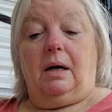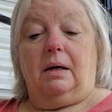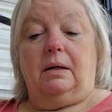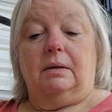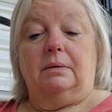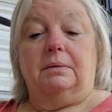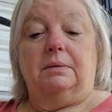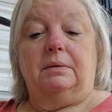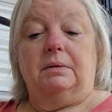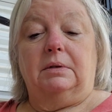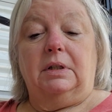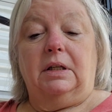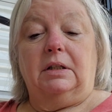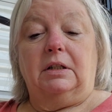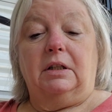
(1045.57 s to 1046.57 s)
uh,
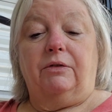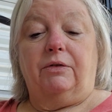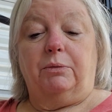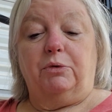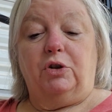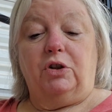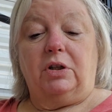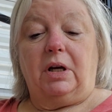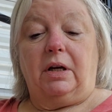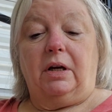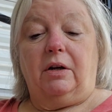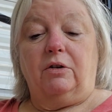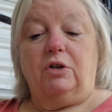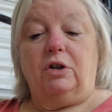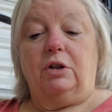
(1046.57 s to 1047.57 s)
Nancy from She's Got
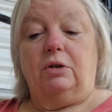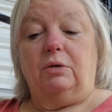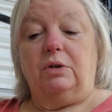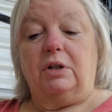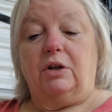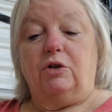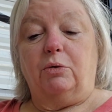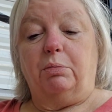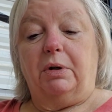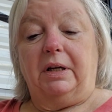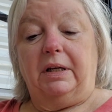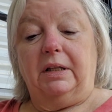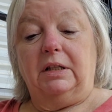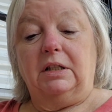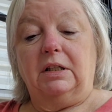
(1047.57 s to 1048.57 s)
Yarn Too. Send your
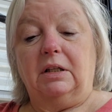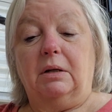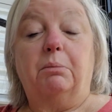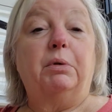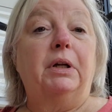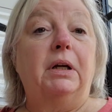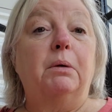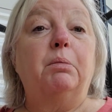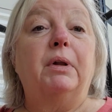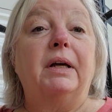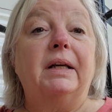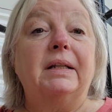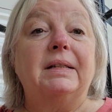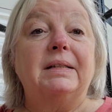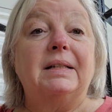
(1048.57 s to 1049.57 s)
blankets, completed
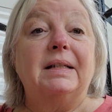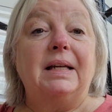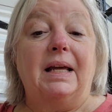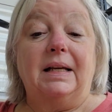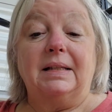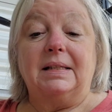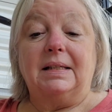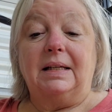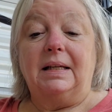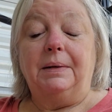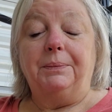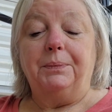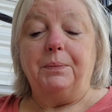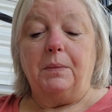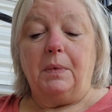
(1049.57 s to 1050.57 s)
blankets to Nancy.
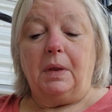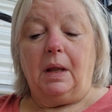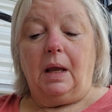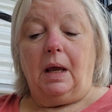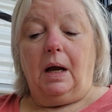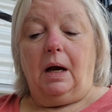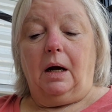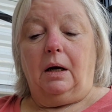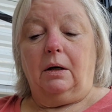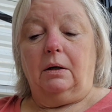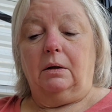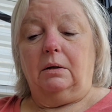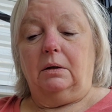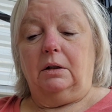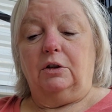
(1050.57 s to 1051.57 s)

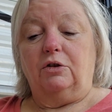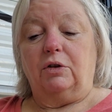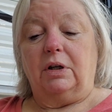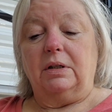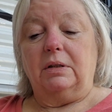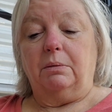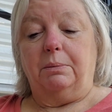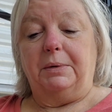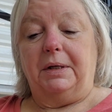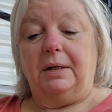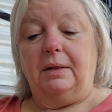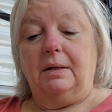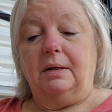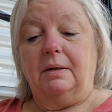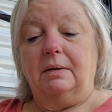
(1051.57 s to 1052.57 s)
Her address will be
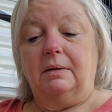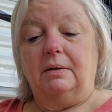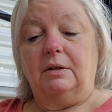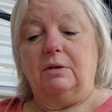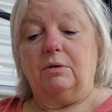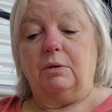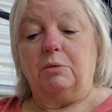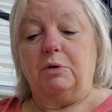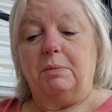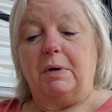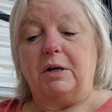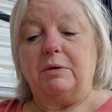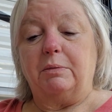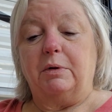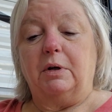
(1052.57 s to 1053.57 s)
in the description
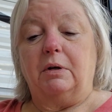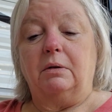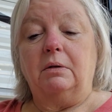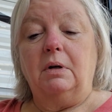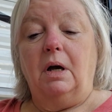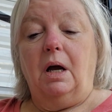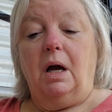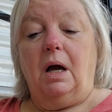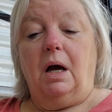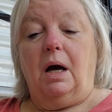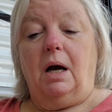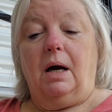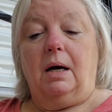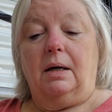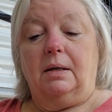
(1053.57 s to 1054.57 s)
box below.
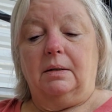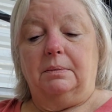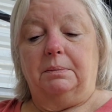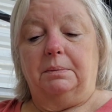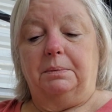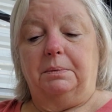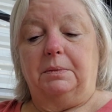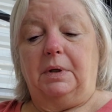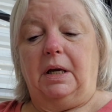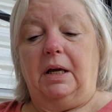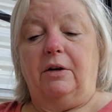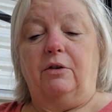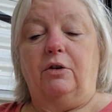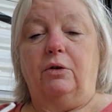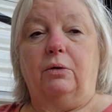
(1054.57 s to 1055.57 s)
Um,
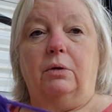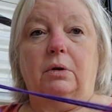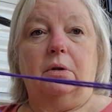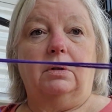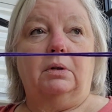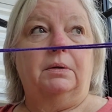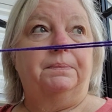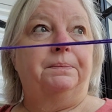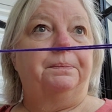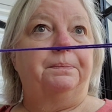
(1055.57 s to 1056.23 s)
and your,